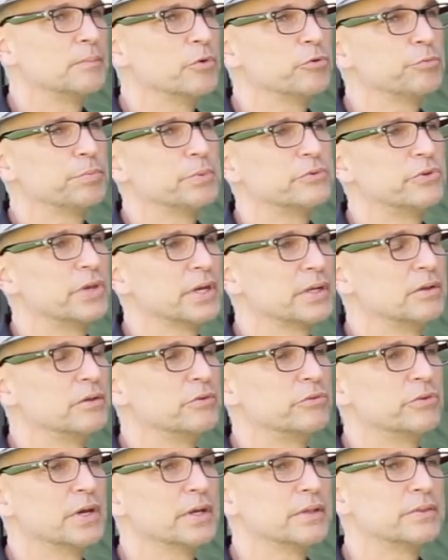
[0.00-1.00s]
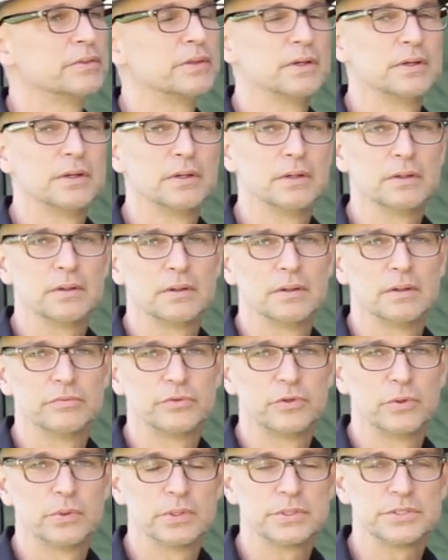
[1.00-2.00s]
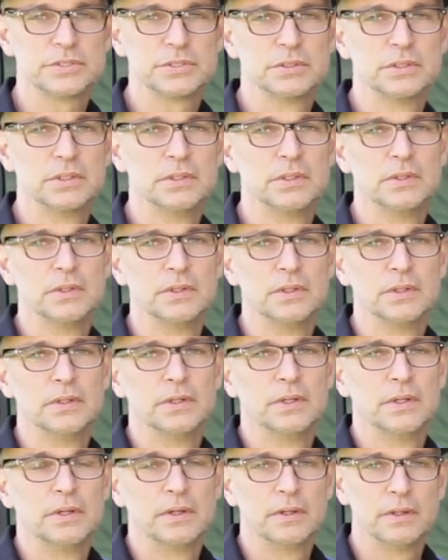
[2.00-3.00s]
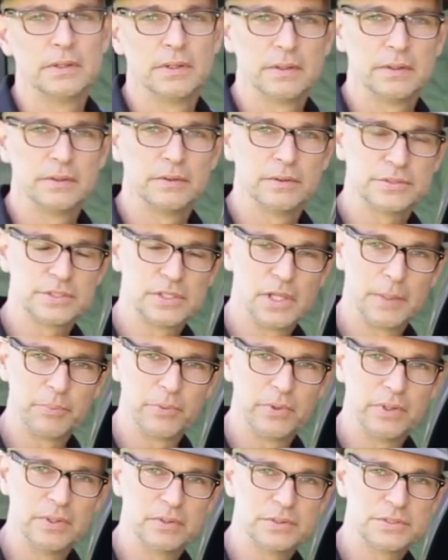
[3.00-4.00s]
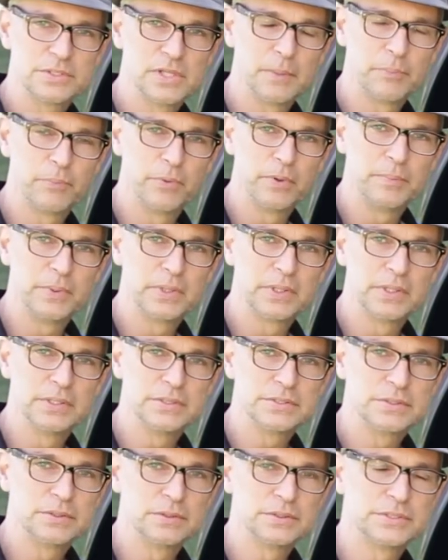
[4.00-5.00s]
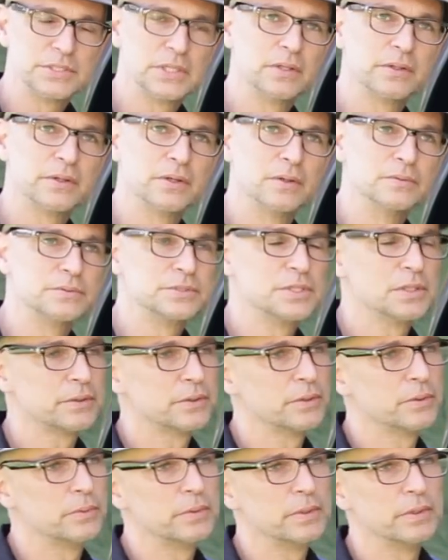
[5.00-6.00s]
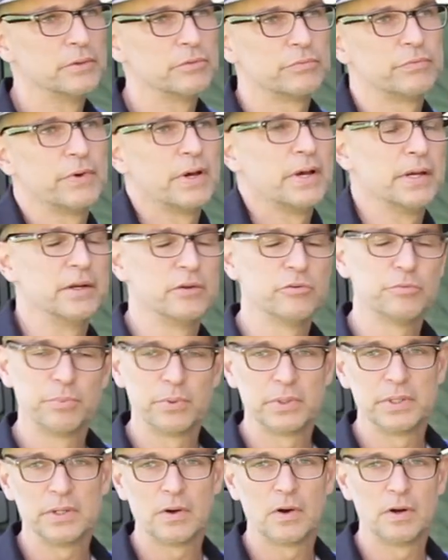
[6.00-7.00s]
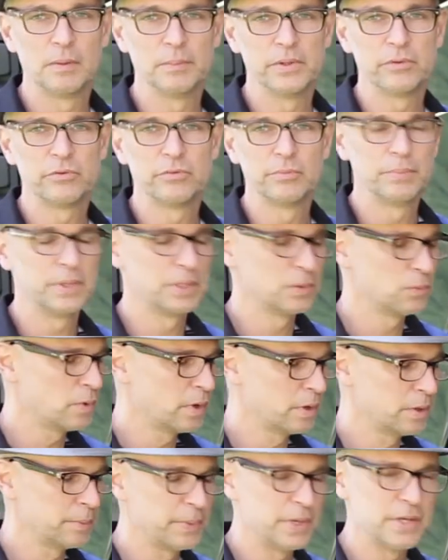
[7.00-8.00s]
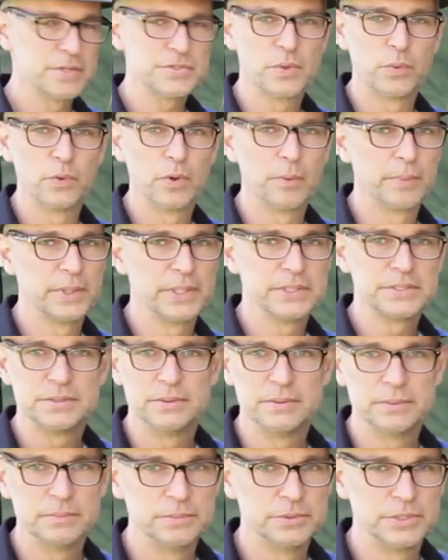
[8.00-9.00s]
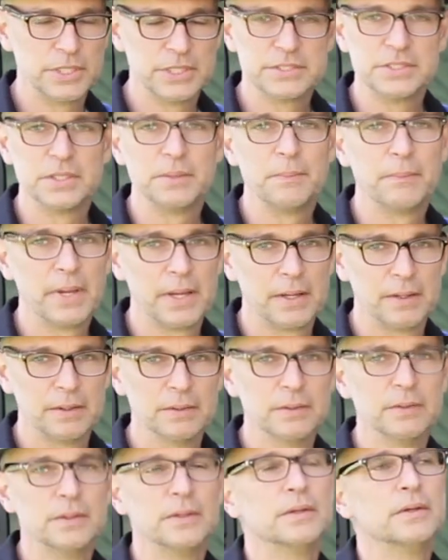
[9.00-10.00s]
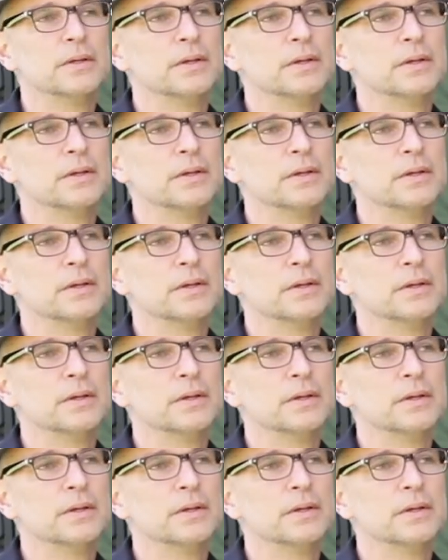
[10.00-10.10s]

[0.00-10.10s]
Most protectants out there, of course, they're slippery. They're slippery because they're silicone. Silicone is fine. It's pretty harmless. Be it water-based, oil-based, doesn't matter.